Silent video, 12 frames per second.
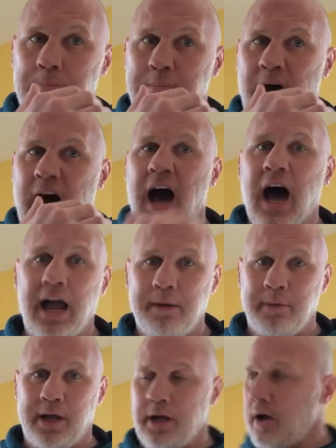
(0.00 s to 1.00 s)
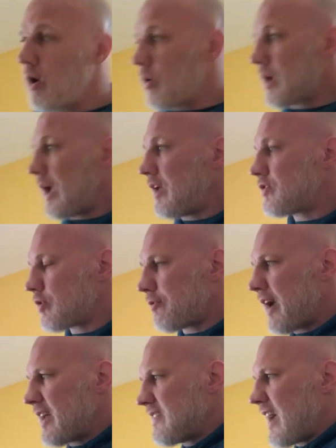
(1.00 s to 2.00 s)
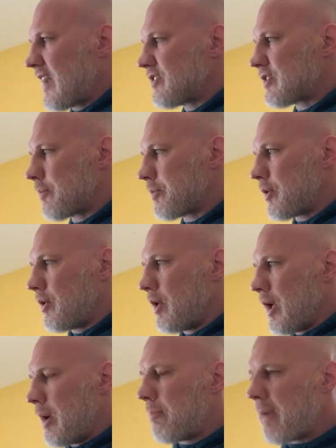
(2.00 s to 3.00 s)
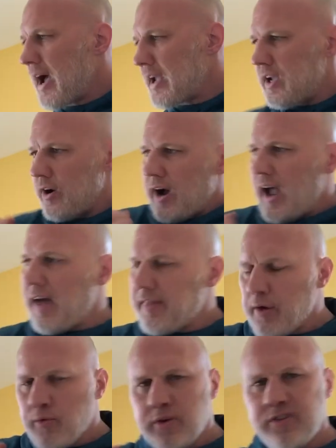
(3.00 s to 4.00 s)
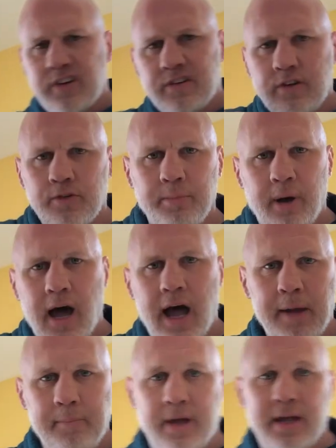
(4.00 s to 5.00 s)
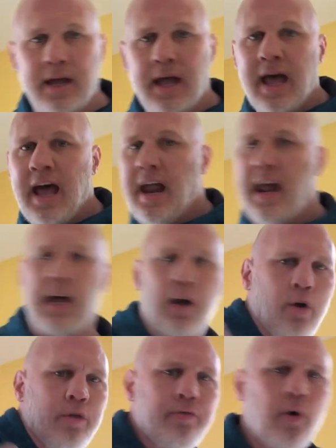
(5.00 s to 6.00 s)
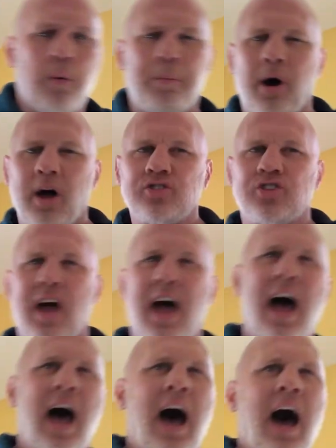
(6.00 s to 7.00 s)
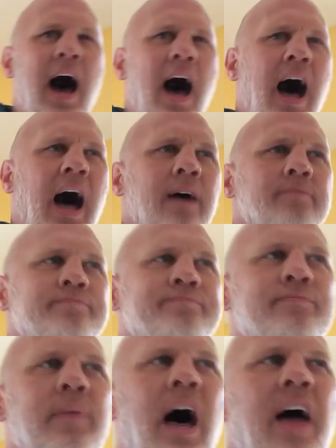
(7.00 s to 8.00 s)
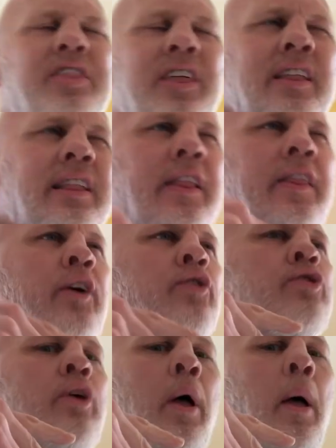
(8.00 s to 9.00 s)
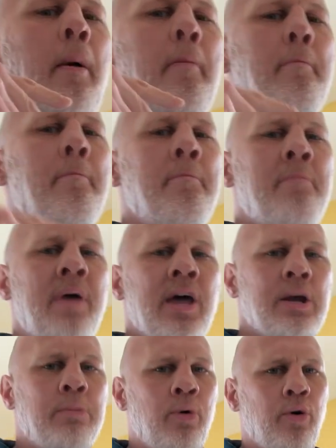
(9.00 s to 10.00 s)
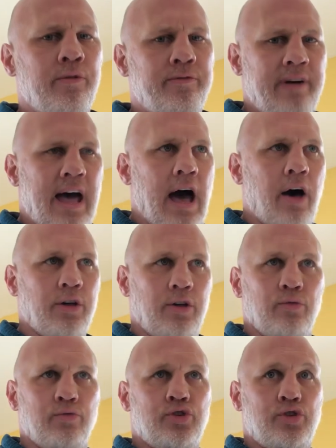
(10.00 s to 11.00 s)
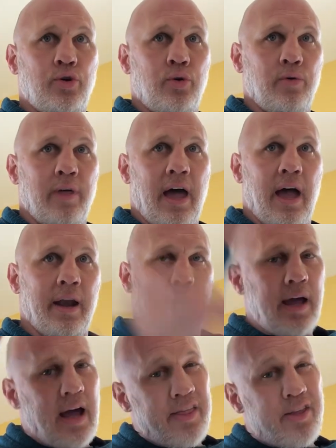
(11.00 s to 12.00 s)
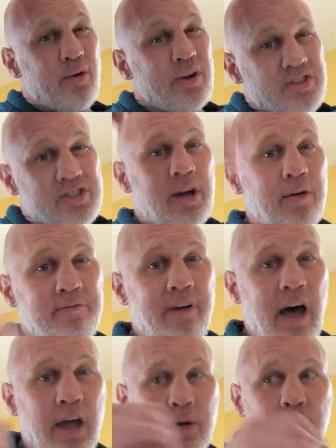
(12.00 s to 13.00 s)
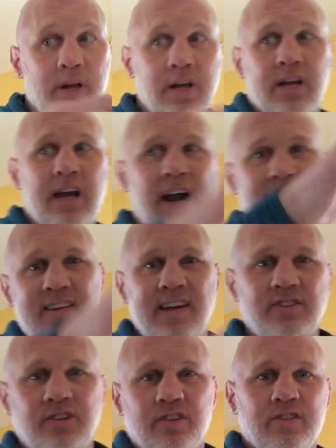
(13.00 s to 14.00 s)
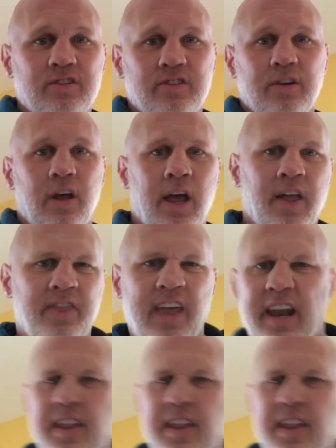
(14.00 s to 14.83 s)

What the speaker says: behind me, okay? So if I attach something back here, I have that resistance behind me and I go to throw a punch, I think there's minimal value to that. there is some value. It kind of teaches that